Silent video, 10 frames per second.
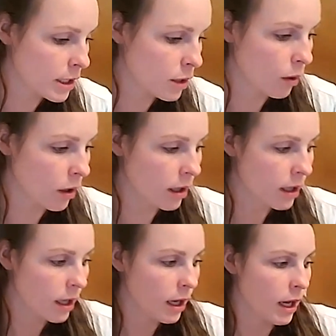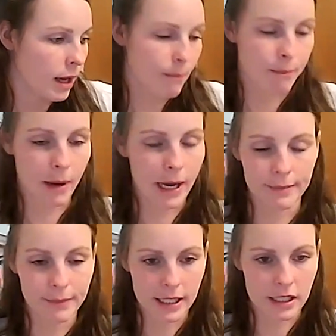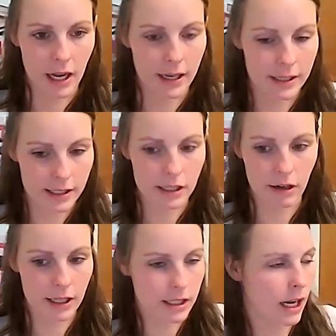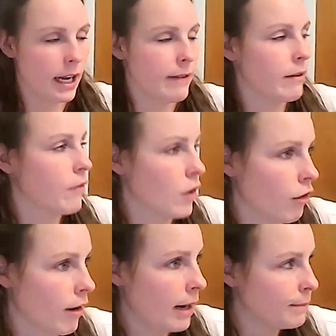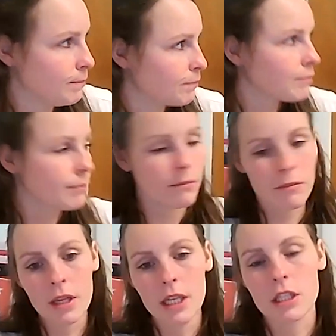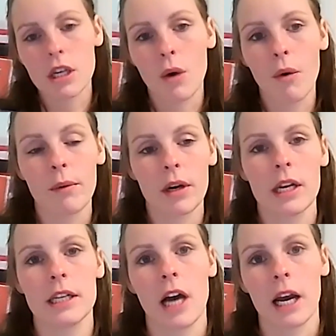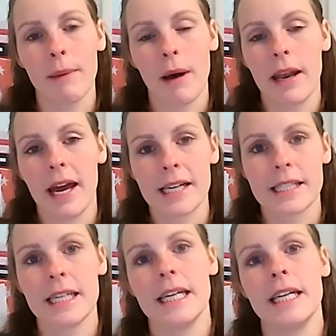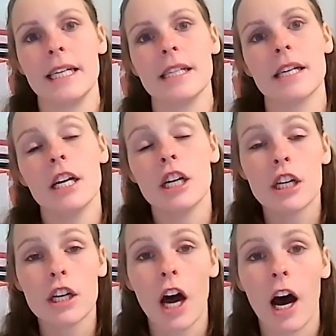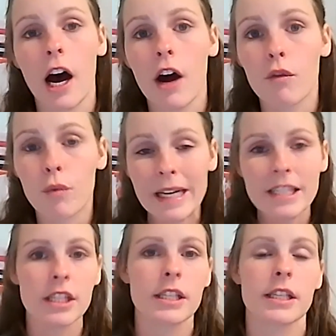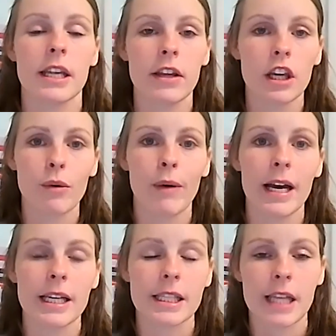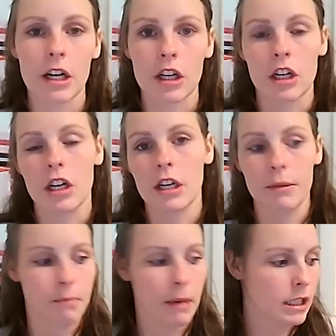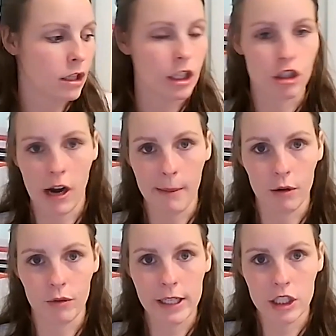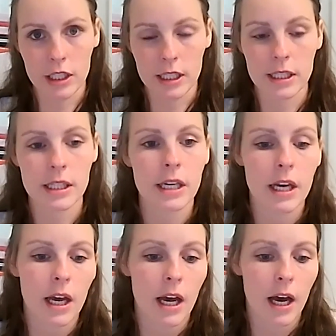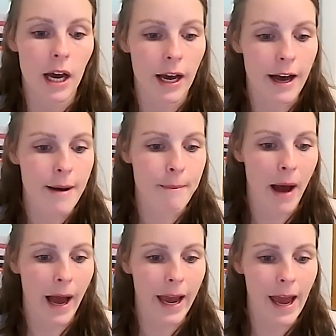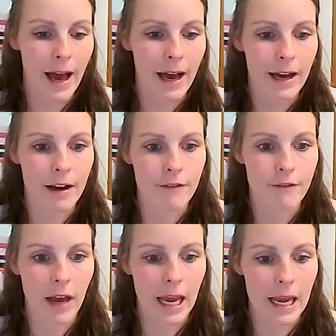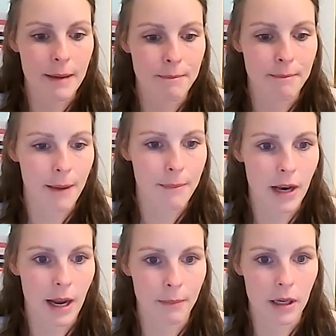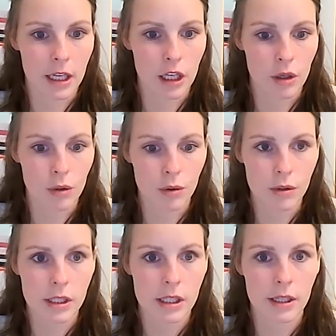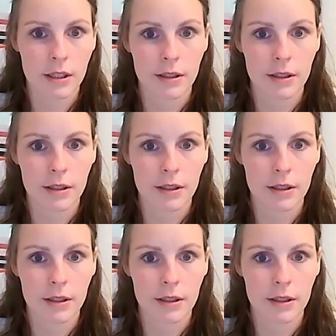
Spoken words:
school, but it's not necessary. It's not even for a grade. So what we're going to talk about next is regions in the US that are basically tribal regions. I have a map that I'm going to use